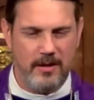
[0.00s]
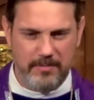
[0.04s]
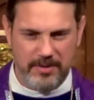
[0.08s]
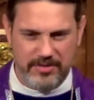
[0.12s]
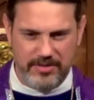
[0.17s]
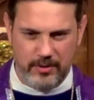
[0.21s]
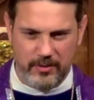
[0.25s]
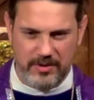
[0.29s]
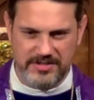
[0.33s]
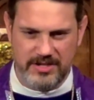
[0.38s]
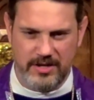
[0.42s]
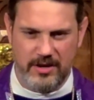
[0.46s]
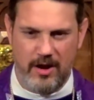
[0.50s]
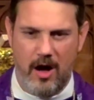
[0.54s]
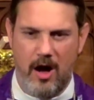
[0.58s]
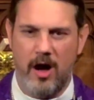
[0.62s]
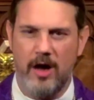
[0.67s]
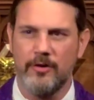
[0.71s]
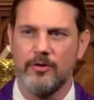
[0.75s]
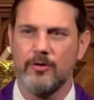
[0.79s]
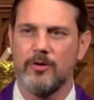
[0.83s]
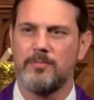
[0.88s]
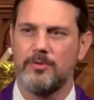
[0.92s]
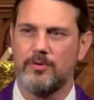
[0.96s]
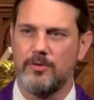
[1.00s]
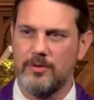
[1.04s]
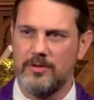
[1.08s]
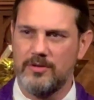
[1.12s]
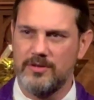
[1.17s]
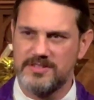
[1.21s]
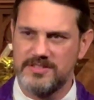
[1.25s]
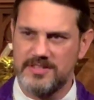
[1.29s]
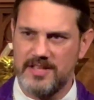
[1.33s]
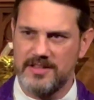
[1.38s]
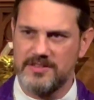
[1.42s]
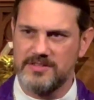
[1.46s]
There is an honorable
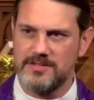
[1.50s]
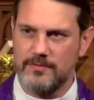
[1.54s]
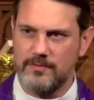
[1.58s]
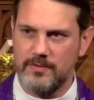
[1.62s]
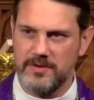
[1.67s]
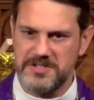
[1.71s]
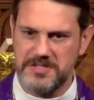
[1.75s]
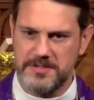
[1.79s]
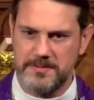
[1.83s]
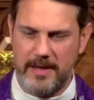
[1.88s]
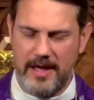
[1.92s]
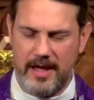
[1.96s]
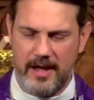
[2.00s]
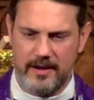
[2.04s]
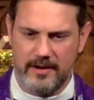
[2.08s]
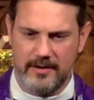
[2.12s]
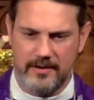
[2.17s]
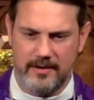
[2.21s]
sense of respect.